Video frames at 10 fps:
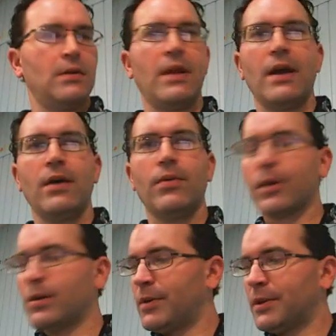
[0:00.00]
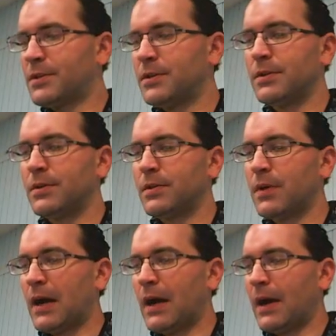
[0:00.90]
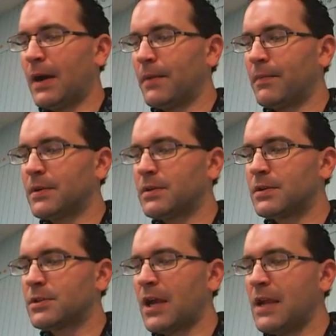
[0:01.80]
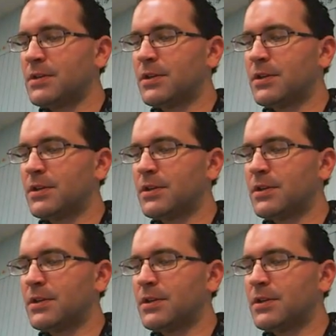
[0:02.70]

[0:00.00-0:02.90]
Now we're going to change